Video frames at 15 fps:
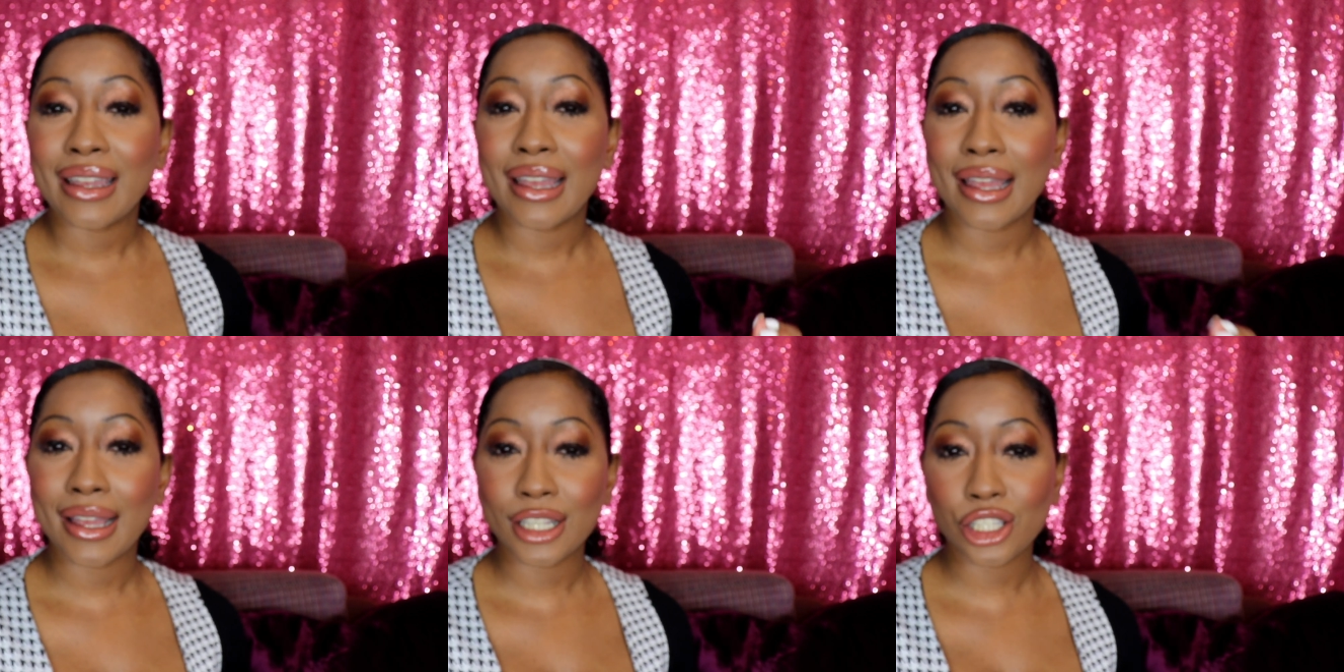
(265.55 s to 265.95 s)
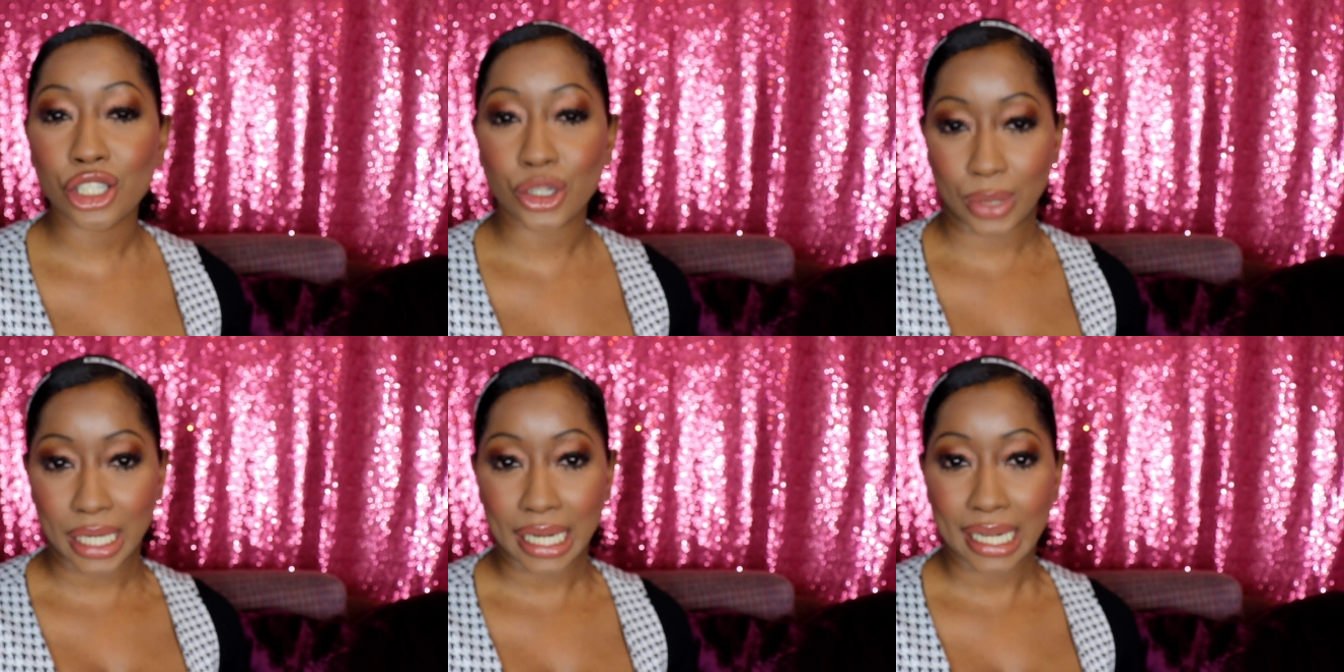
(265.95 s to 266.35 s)

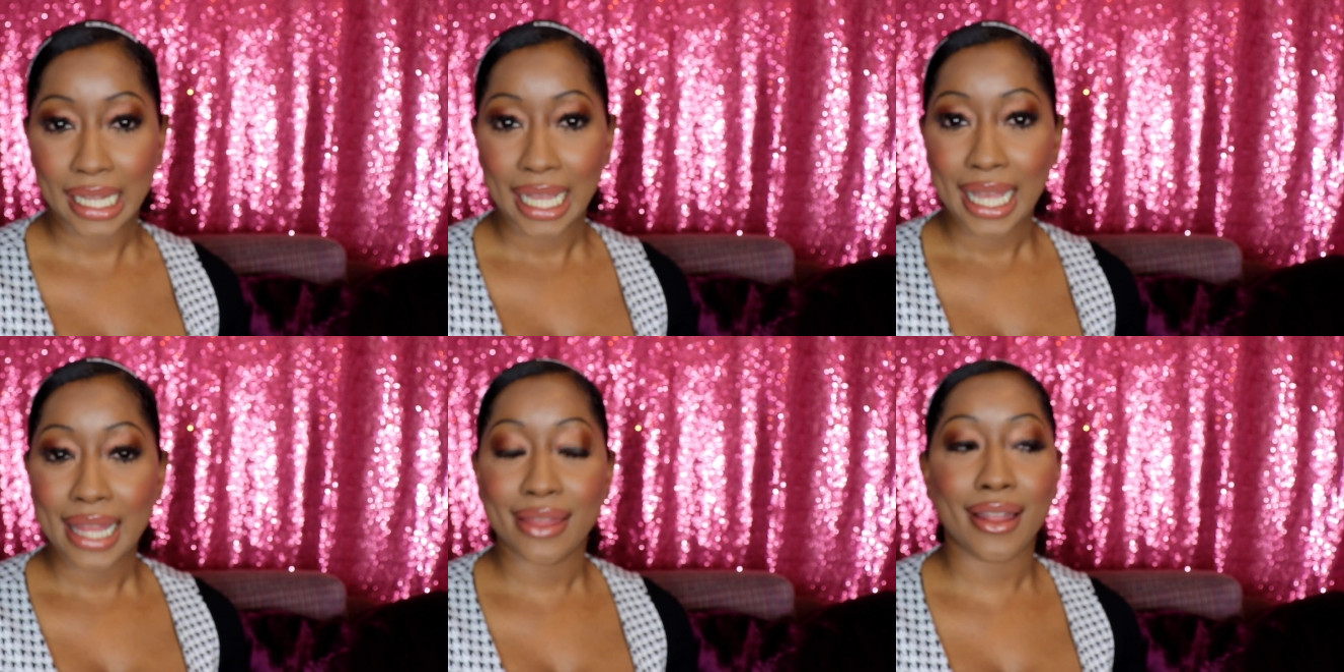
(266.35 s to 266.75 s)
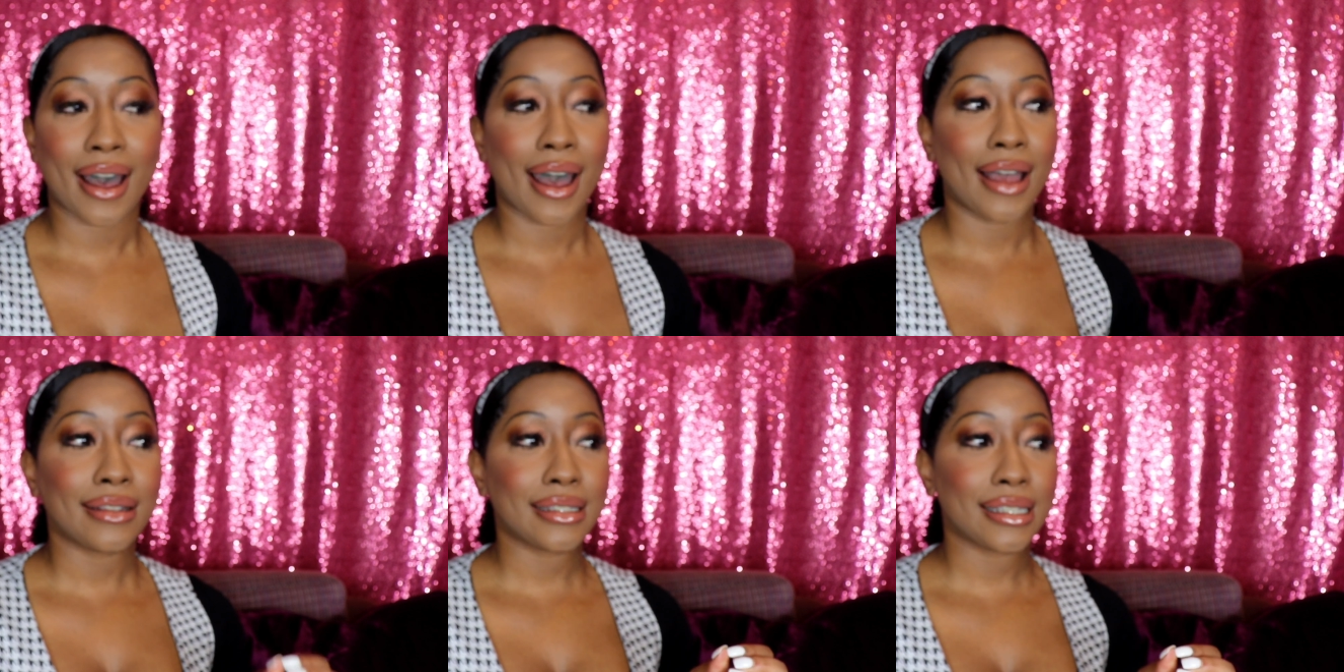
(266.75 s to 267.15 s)
history
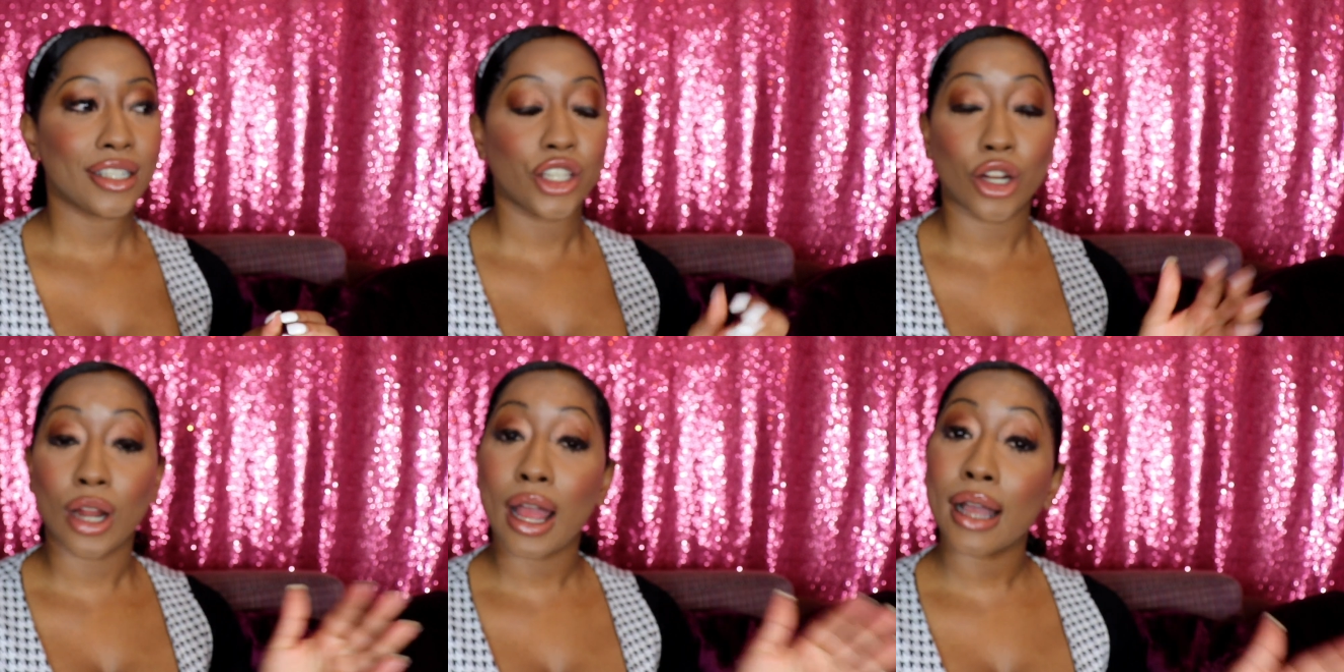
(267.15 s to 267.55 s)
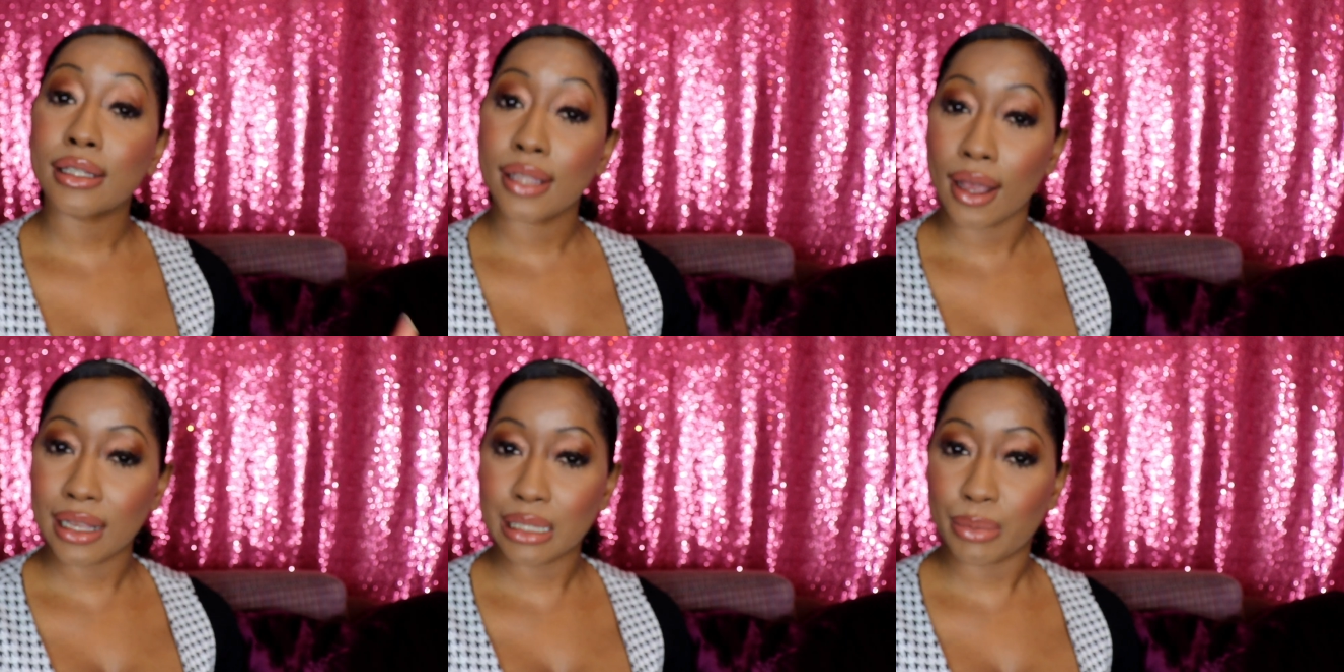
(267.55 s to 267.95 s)
that your
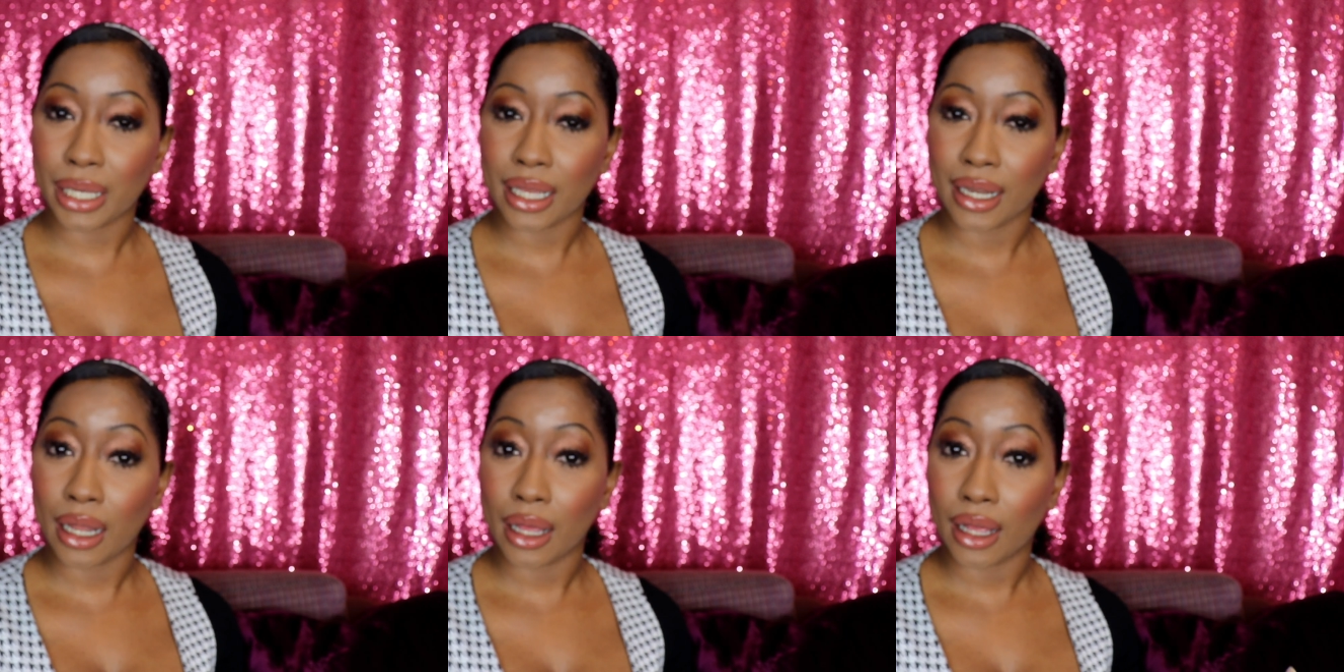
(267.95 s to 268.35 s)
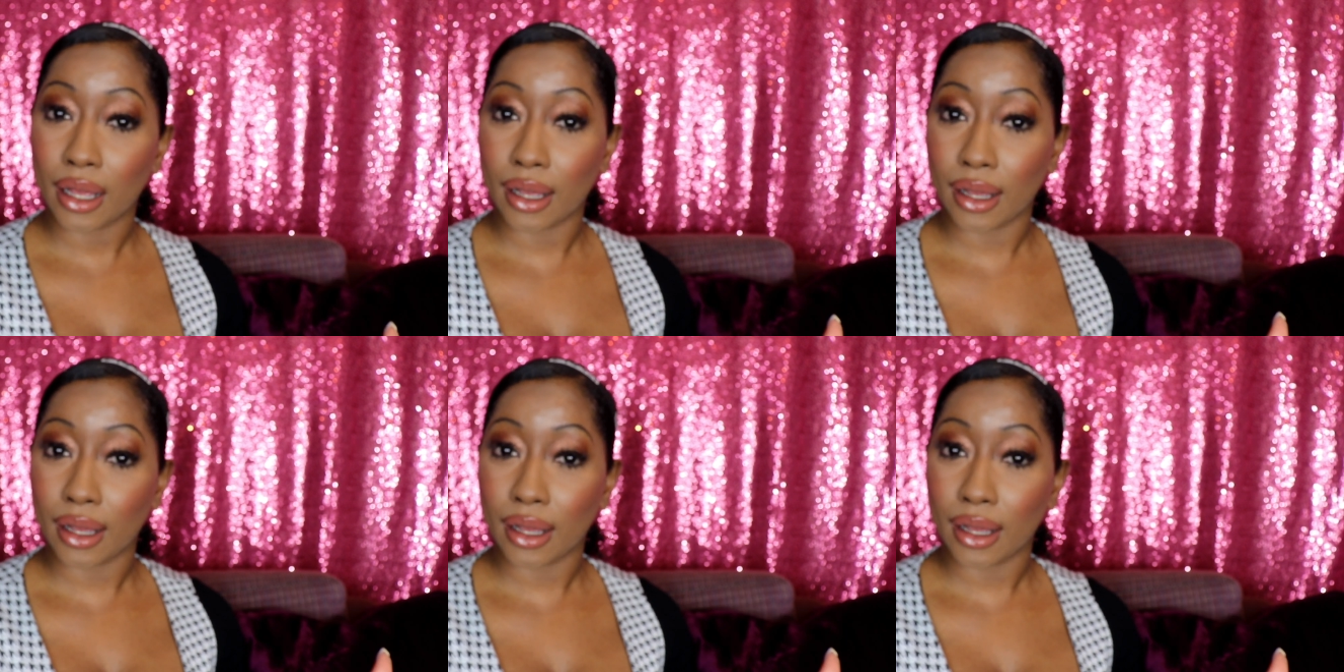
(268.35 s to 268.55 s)
ex-husband,